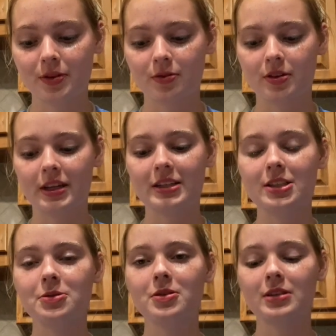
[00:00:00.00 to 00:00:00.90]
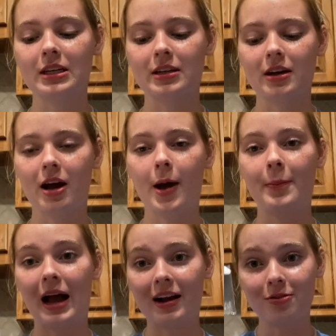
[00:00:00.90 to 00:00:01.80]
For this you will need a
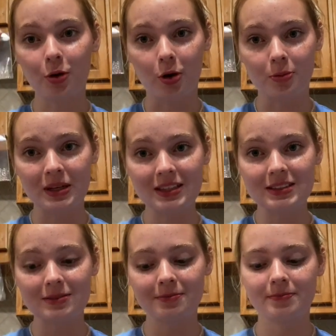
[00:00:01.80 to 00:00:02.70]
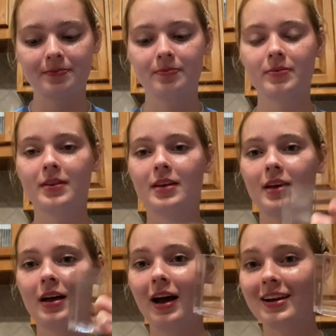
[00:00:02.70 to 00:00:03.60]
bag of Orbeez,
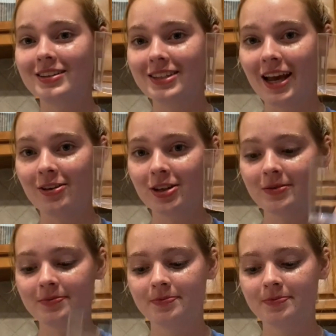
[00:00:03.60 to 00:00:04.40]
a container,